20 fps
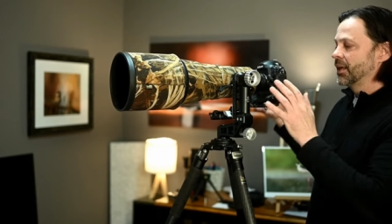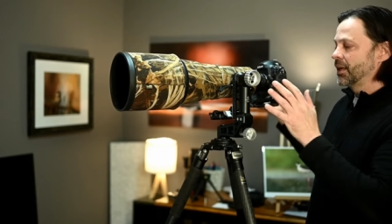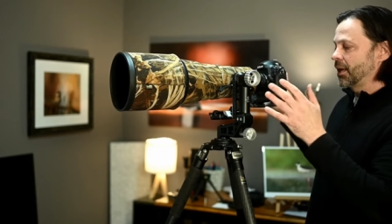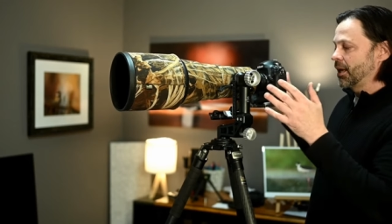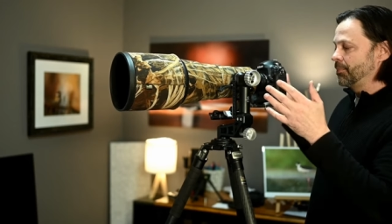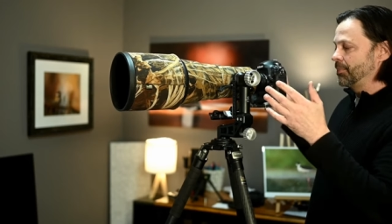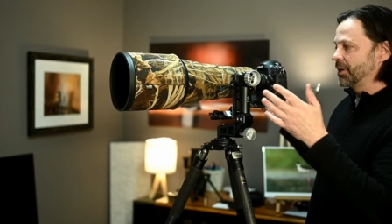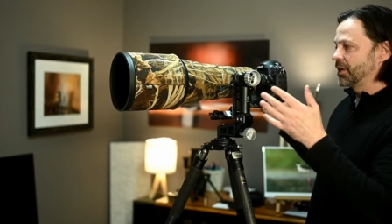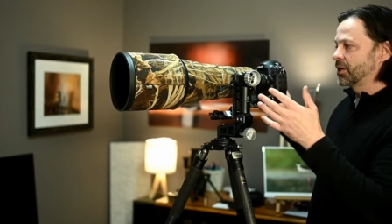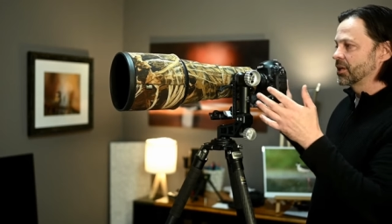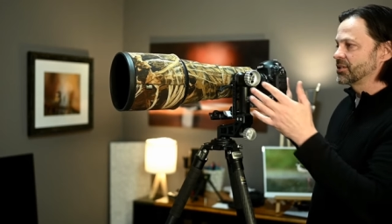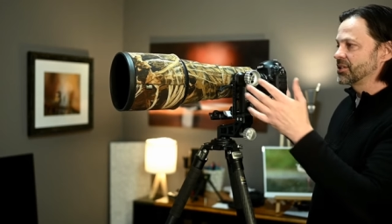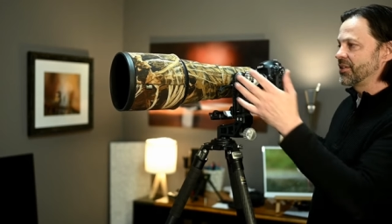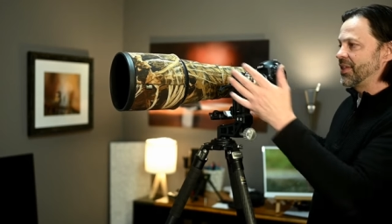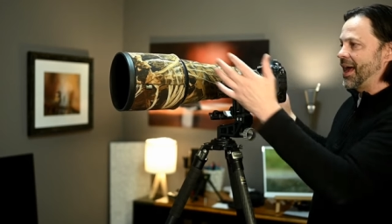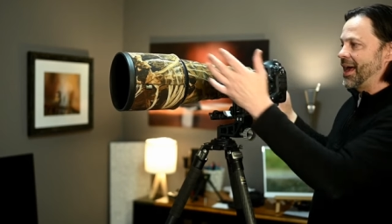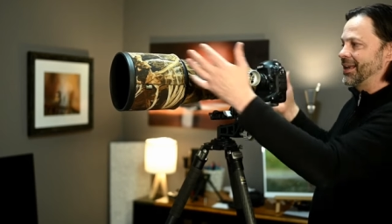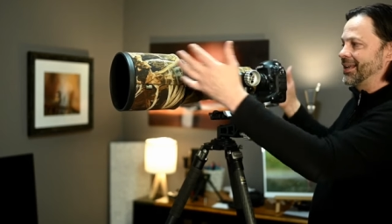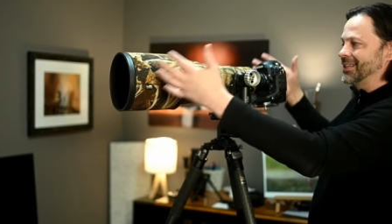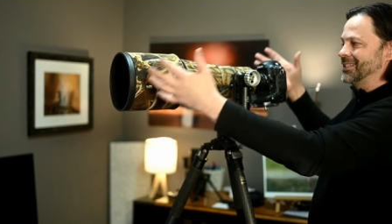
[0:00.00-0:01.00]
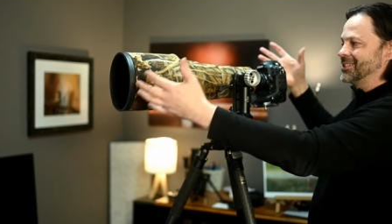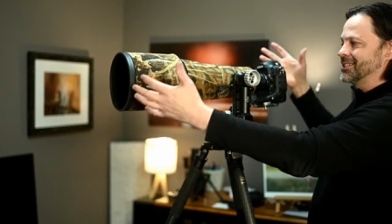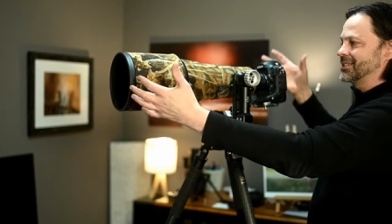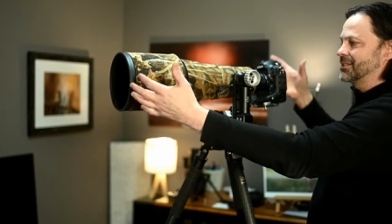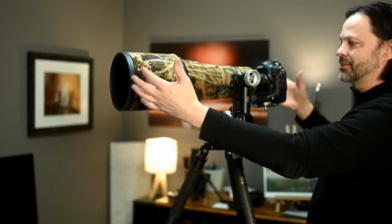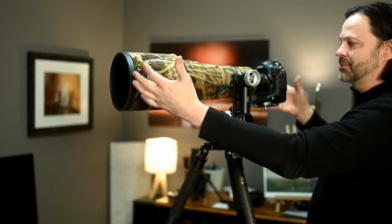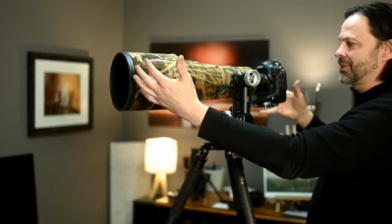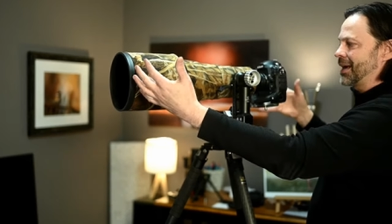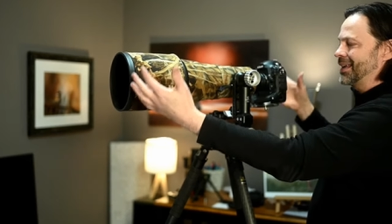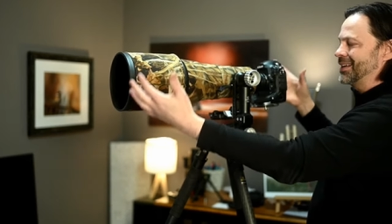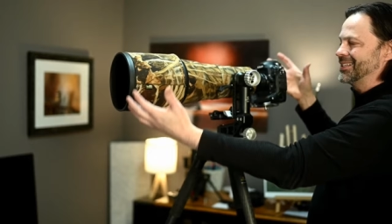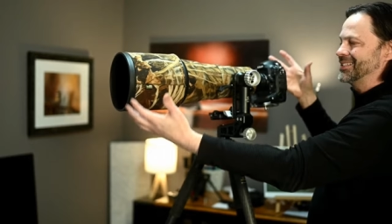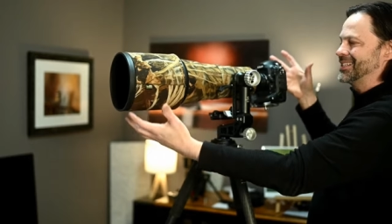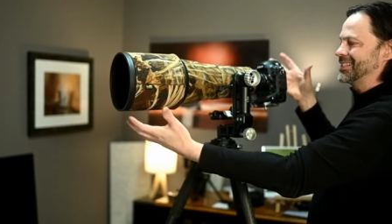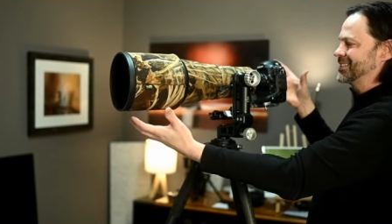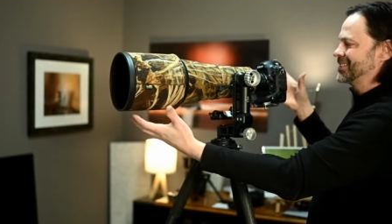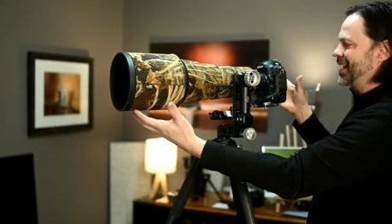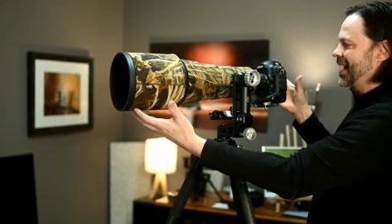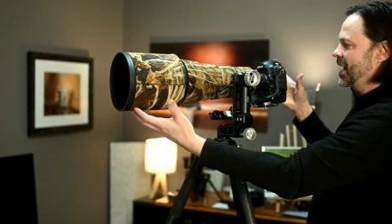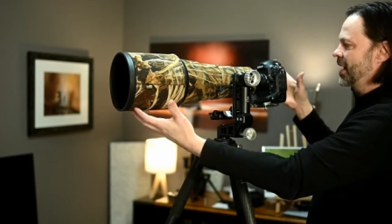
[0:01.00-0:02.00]
and because of that it's kind of
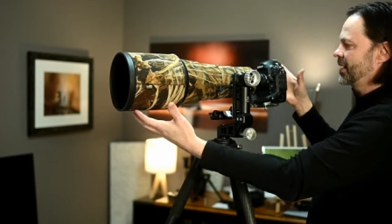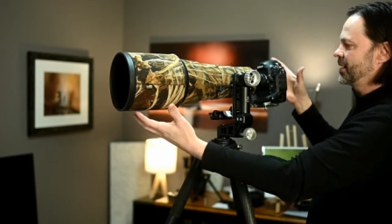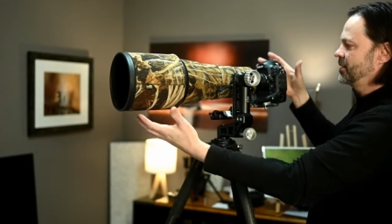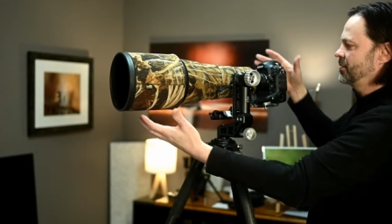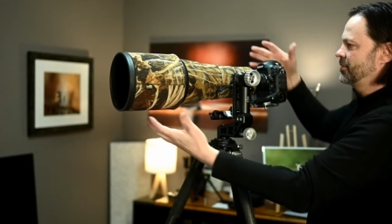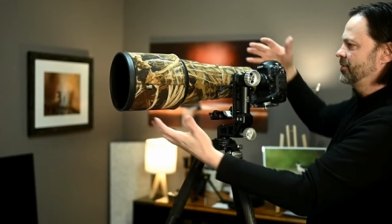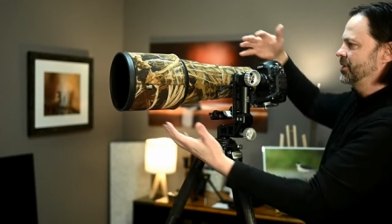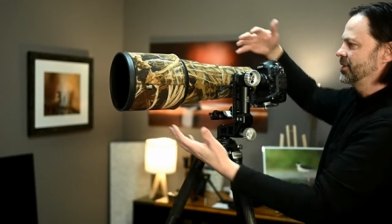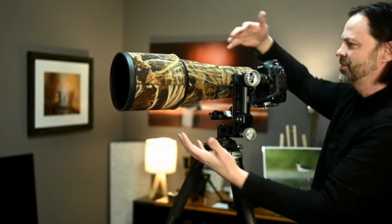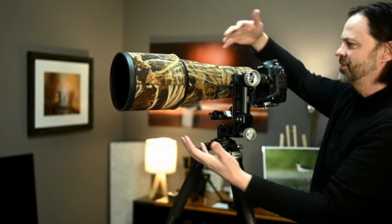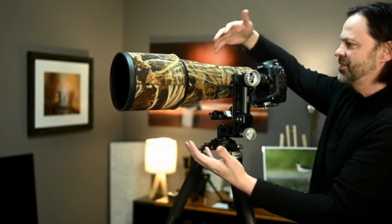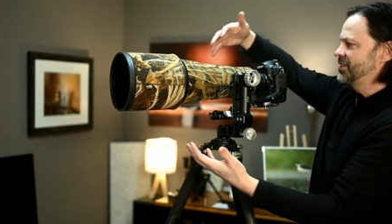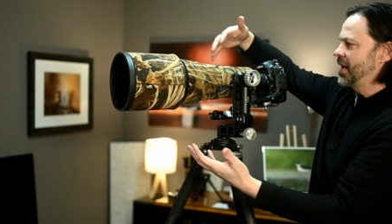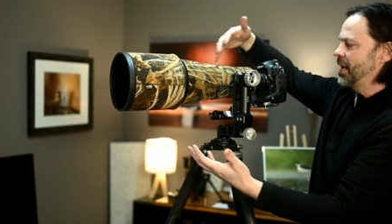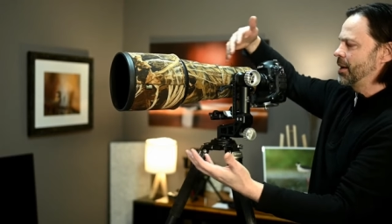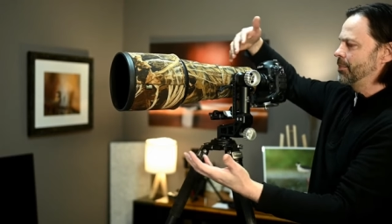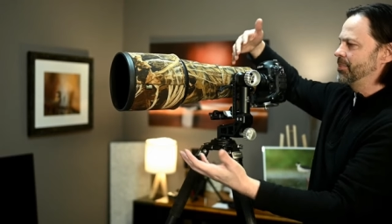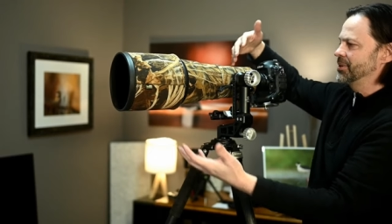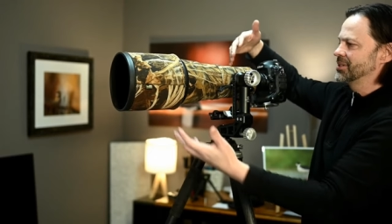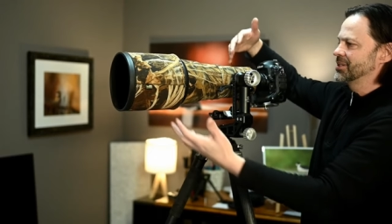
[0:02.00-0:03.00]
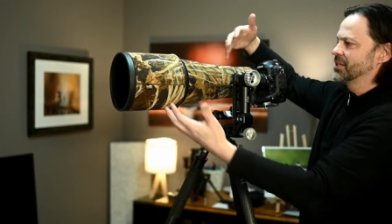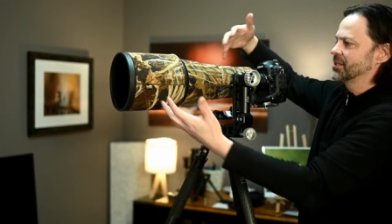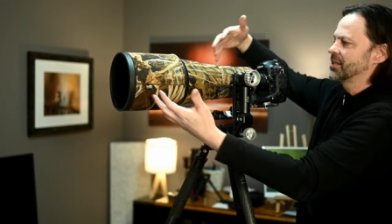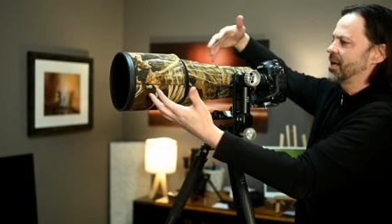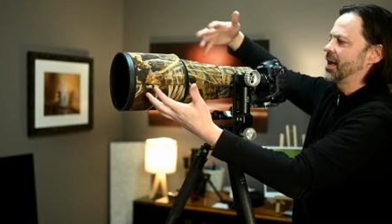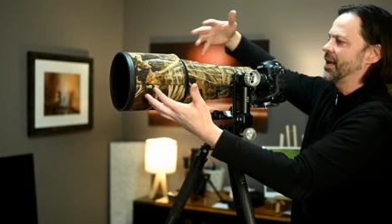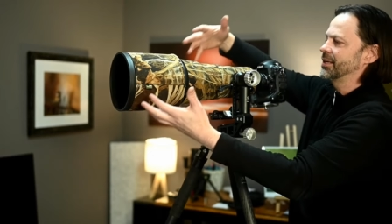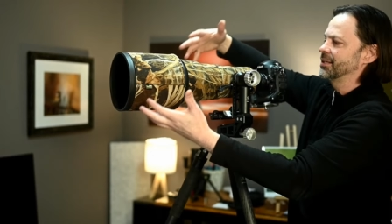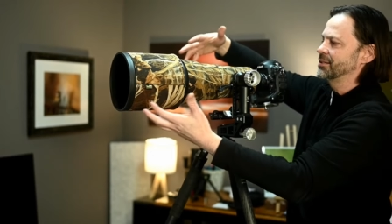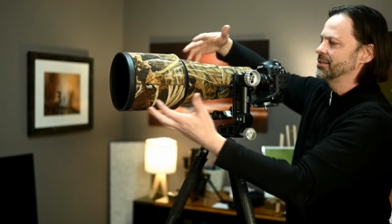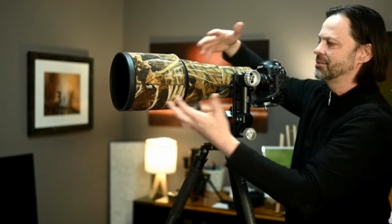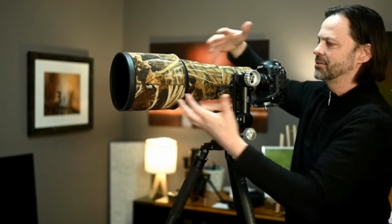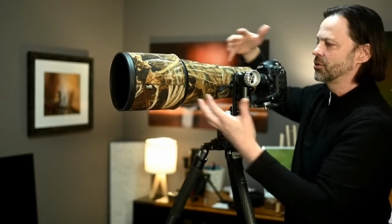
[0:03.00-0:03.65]
designed this setup is designed